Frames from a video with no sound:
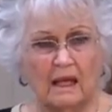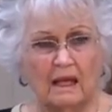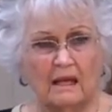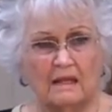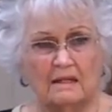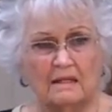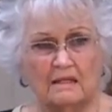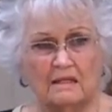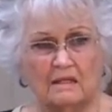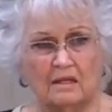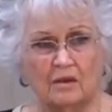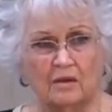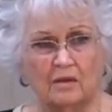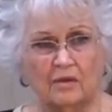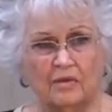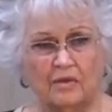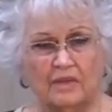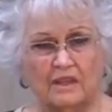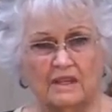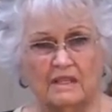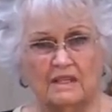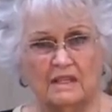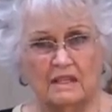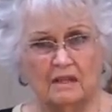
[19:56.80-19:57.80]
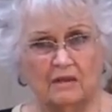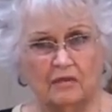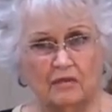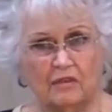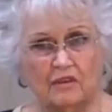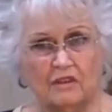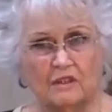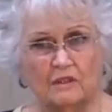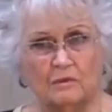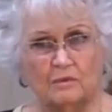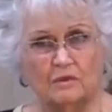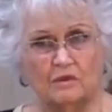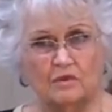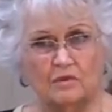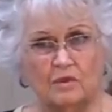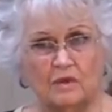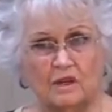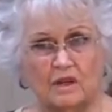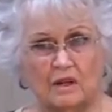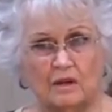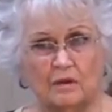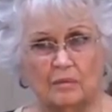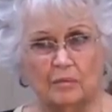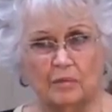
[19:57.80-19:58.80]
And so the difference
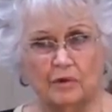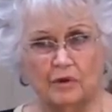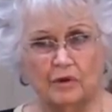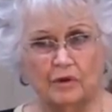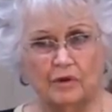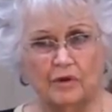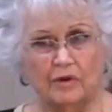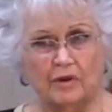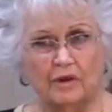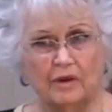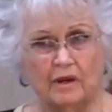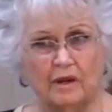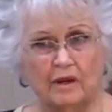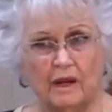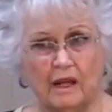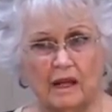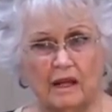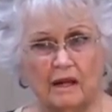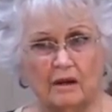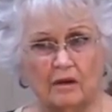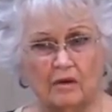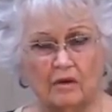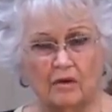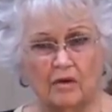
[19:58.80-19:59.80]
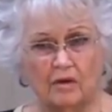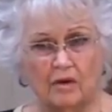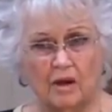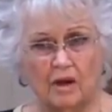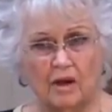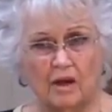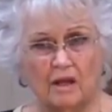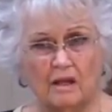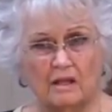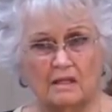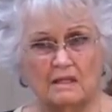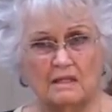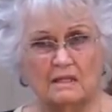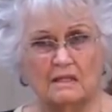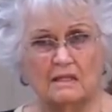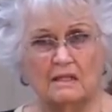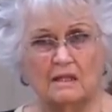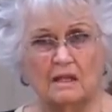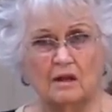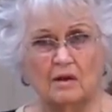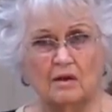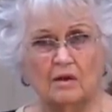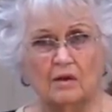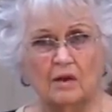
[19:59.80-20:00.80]
between a burden and a cross,
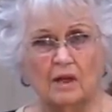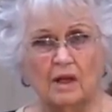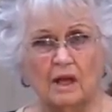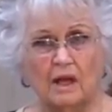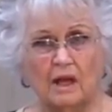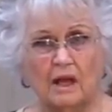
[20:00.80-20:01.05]
you know,